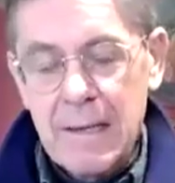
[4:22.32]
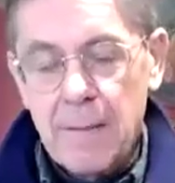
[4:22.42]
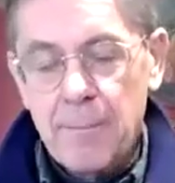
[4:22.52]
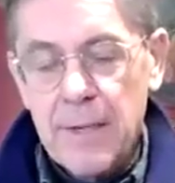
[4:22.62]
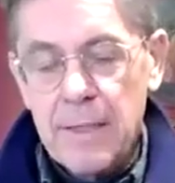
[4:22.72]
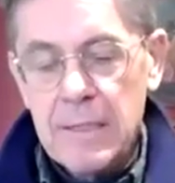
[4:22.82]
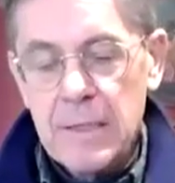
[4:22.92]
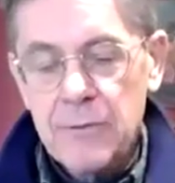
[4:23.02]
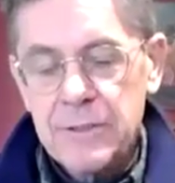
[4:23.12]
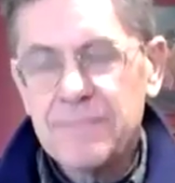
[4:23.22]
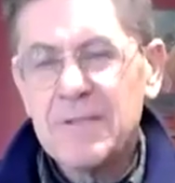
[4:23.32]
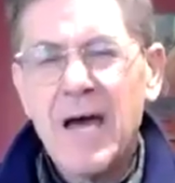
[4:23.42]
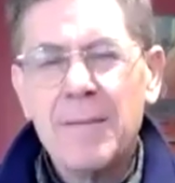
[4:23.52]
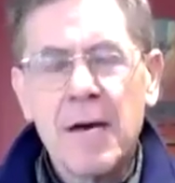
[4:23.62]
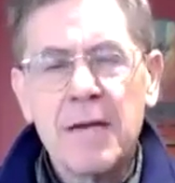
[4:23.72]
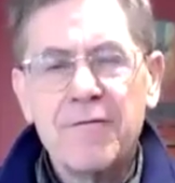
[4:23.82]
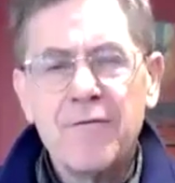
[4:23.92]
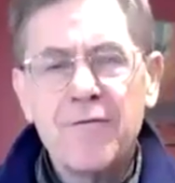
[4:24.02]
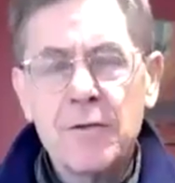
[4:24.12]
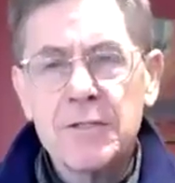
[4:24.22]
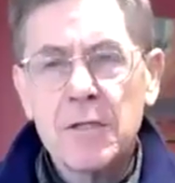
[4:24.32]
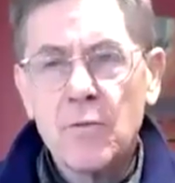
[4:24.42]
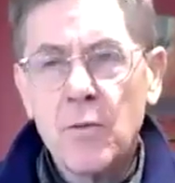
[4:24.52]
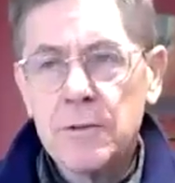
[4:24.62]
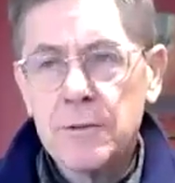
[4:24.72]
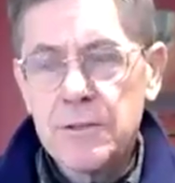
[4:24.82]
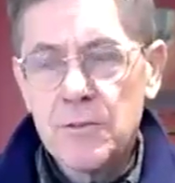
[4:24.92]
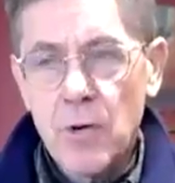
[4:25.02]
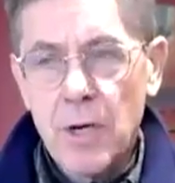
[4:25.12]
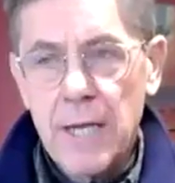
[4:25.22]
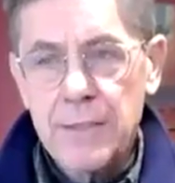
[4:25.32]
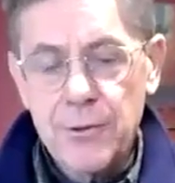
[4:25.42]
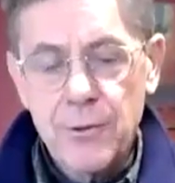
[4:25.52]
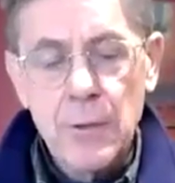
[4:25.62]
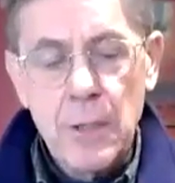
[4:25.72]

But in the interest of time, I'm going to focus on the wilderness work I do.